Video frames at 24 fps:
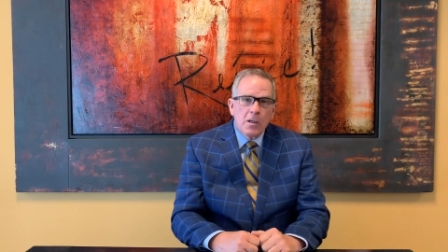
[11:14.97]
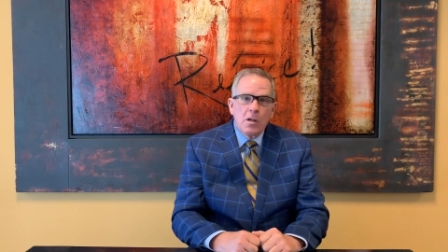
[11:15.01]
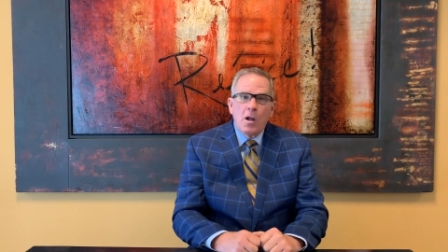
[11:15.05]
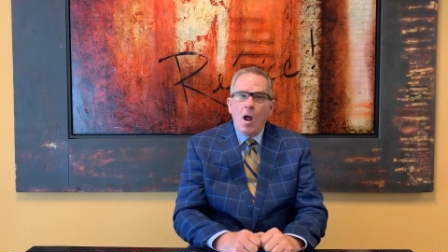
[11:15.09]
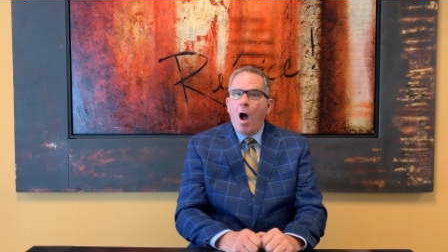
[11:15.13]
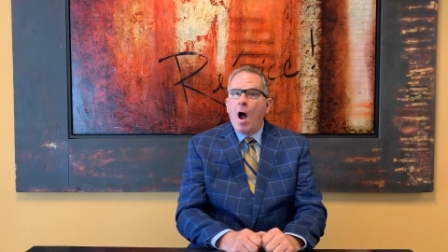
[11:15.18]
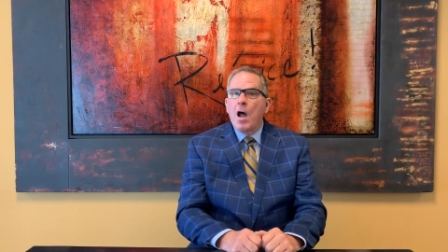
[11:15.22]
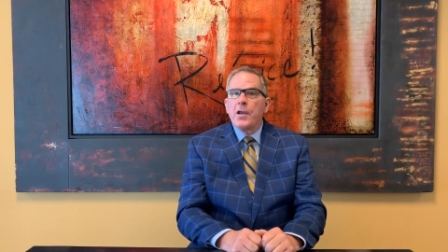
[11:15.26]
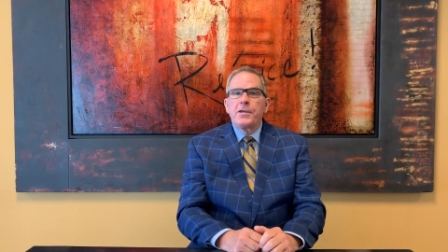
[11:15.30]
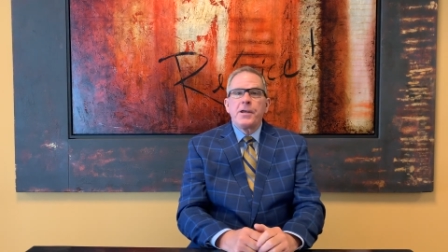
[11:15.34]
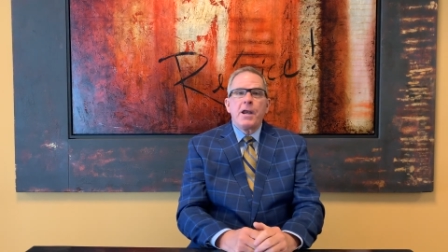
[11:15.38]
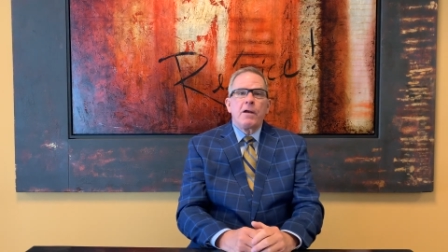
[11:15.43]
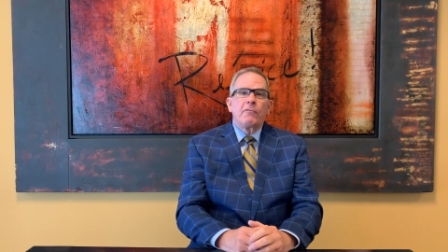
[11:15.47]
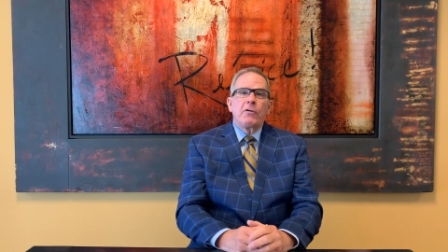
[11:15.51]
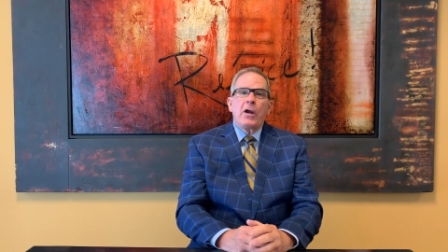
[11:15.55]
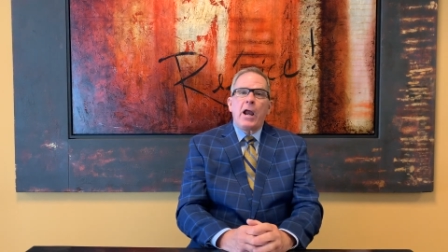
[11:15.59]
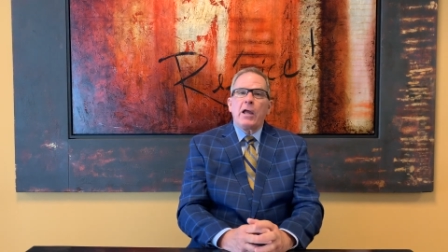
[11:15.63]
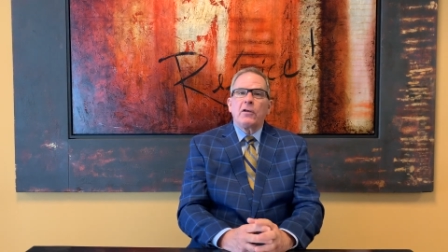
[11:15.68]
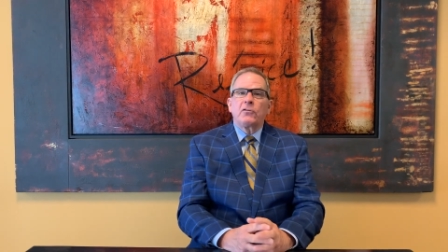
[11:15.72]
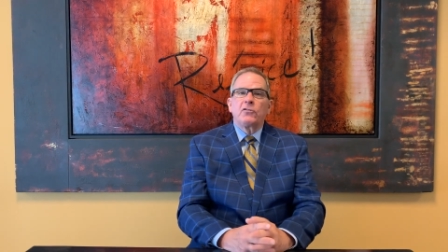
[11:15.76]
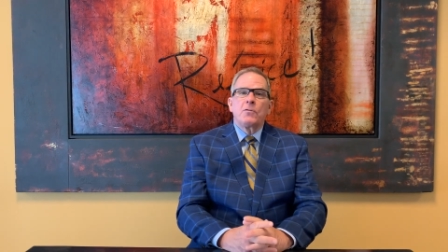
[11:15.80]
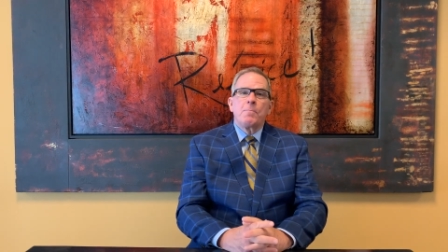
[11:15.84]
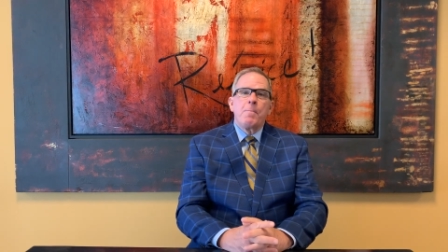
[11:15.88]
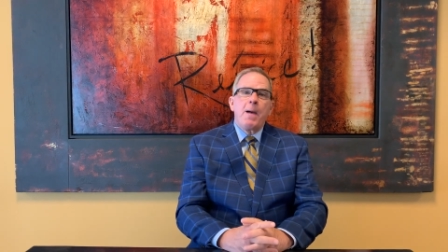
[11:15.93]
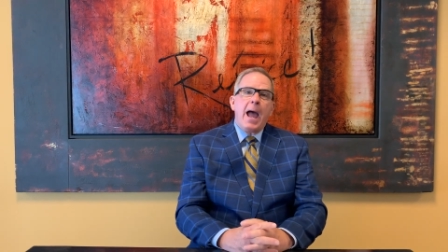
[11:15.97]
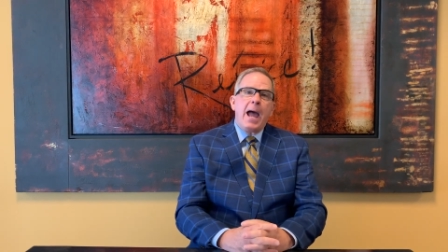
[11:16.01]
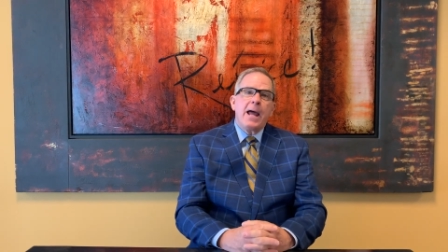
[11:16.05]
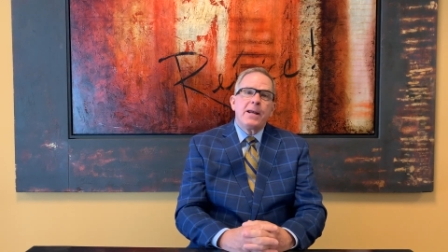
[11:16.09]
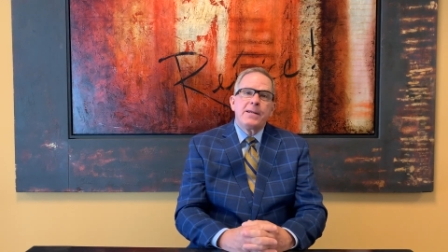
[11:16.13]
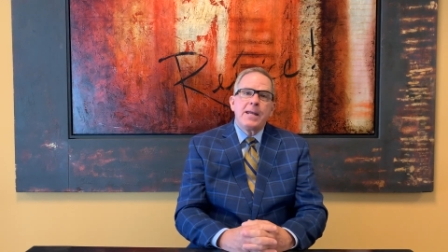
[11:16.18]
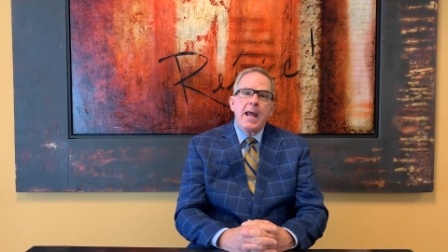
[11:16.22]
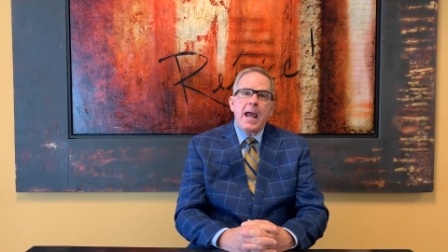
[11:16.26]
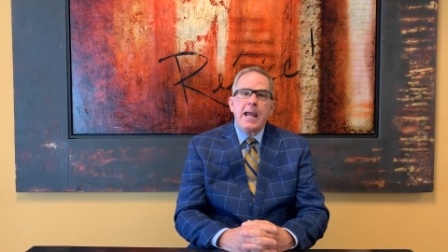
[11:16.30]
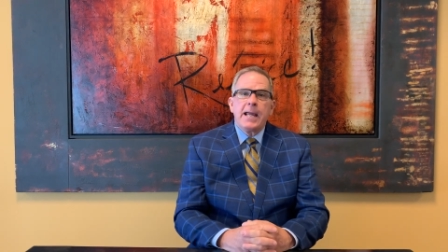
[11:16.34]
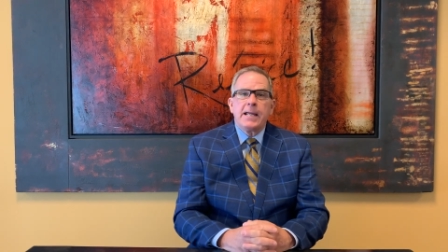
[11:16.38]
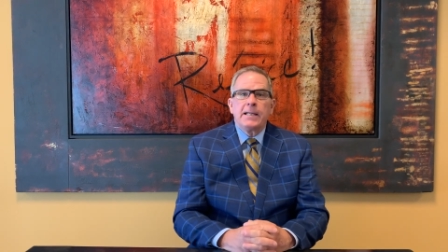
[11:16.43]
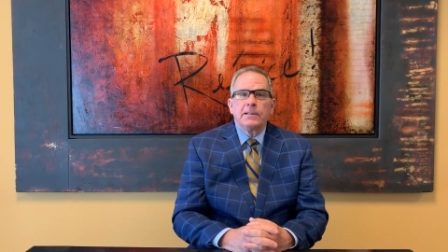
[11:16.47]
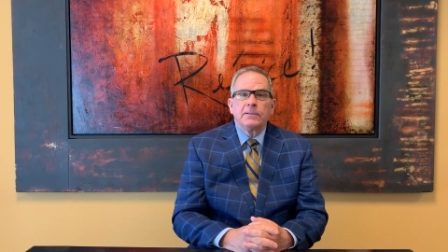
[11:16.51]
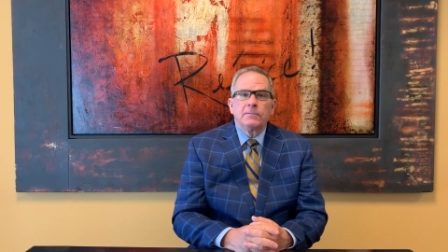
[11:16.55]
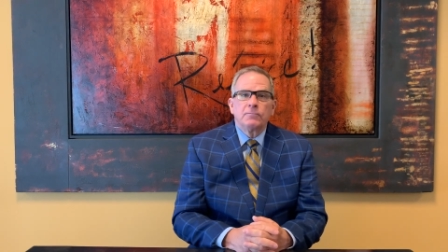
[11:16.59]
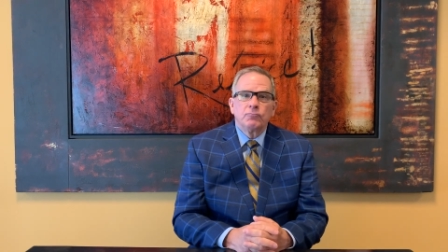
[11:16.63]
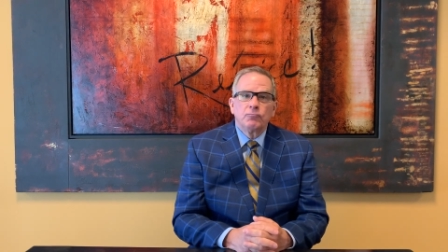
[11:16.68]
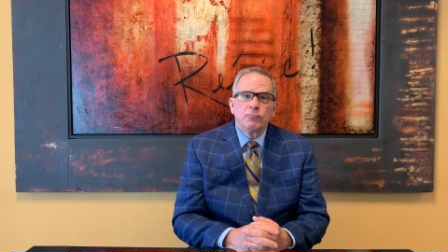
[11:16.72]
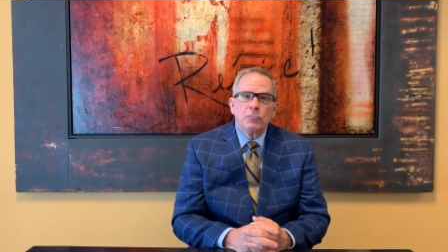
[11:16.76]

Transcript: God never has a bad day.